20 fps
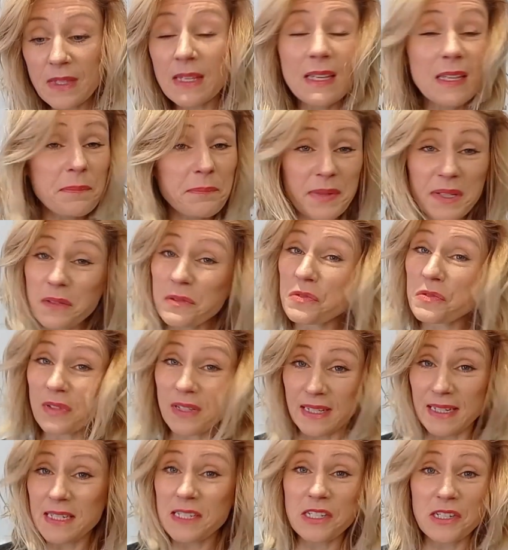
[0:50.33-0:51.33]
It builds
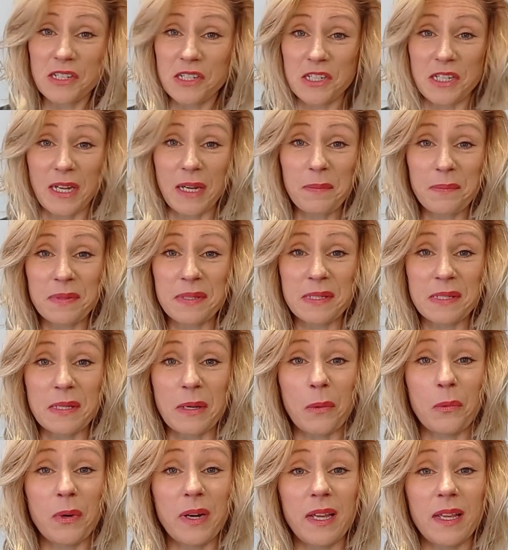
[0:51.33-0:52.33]
relationships
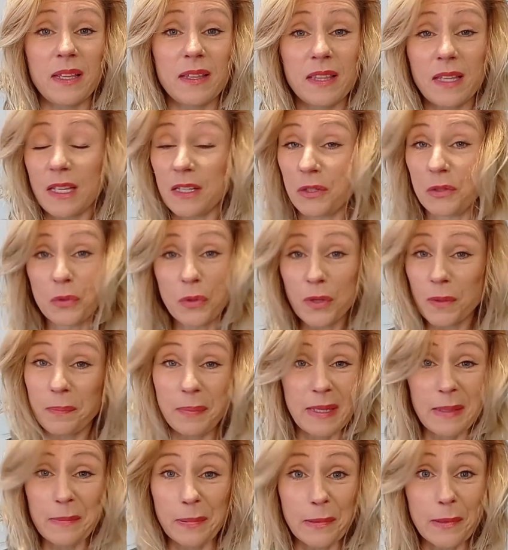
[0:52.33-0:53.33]
with your
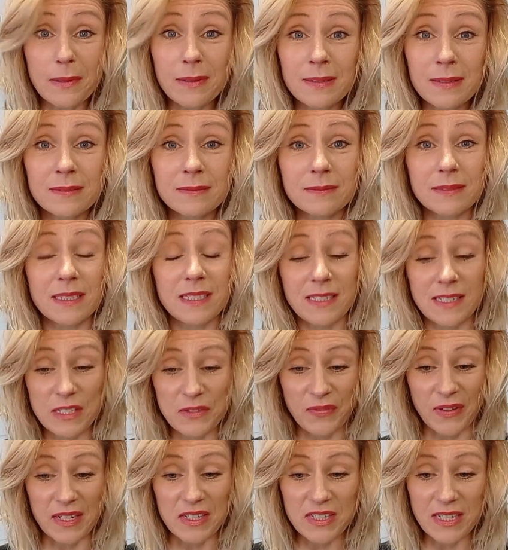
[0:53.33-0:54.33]
people, which is
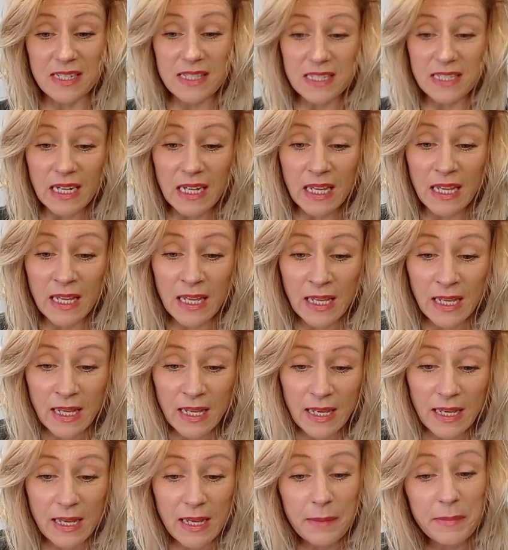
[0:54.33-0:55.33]
fantastic.
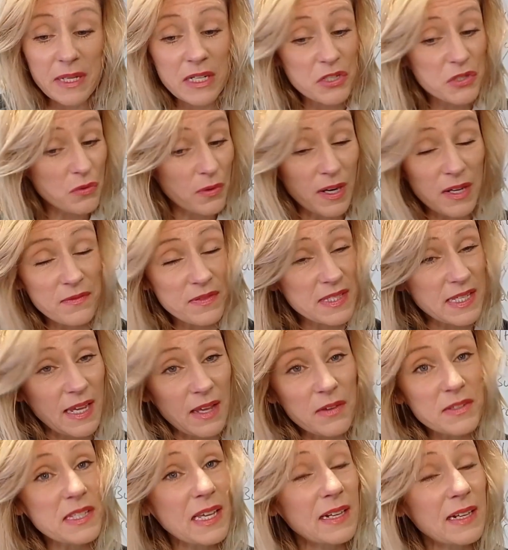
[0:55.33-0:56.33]
It drives
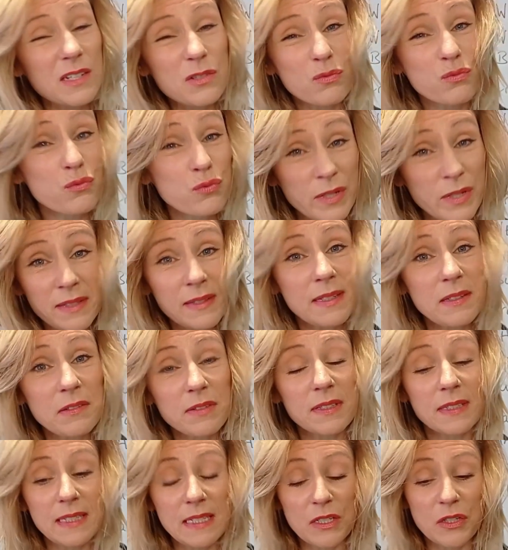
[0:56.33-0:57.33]
sales, and it's really,
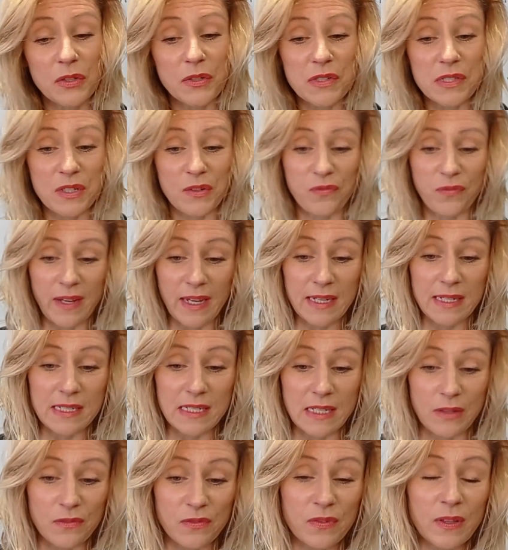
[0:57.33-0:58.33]
really cost
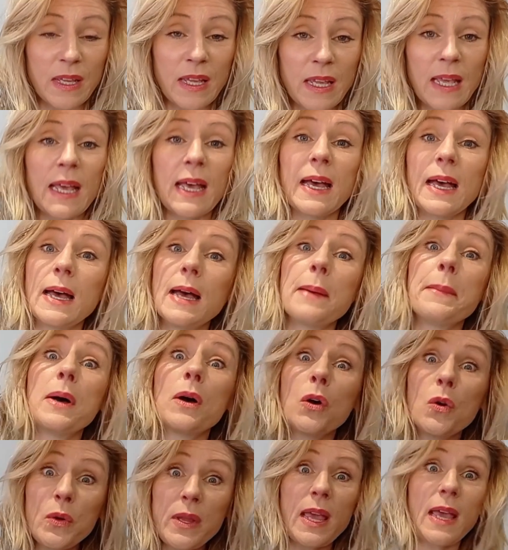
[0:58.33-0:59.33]
effective.
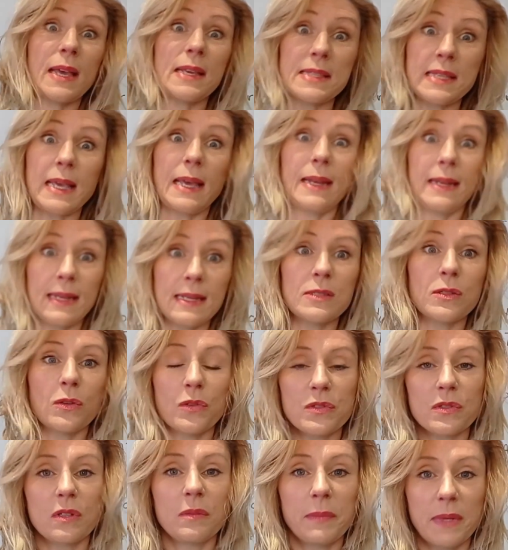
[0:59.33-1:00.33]
Oh yes, and it's
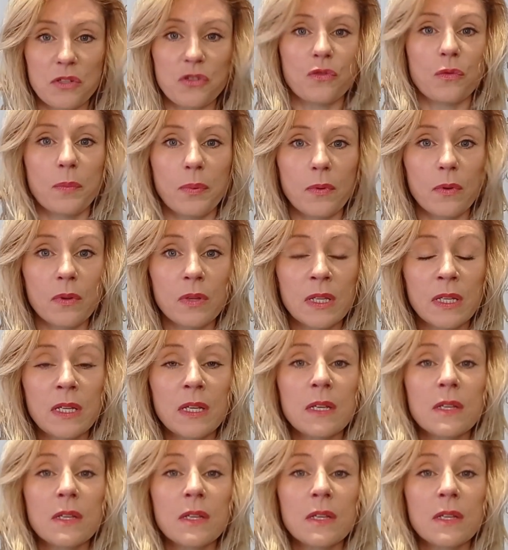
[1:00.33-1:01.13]
also measurable.